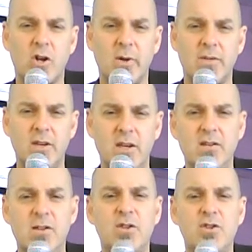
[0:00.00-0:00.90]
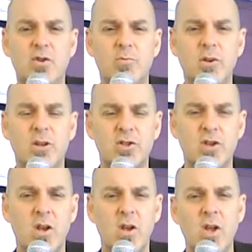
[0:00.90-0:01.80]
I'm talking about the end of the
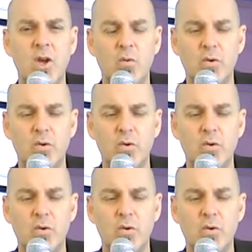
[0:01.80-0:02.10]
tribulation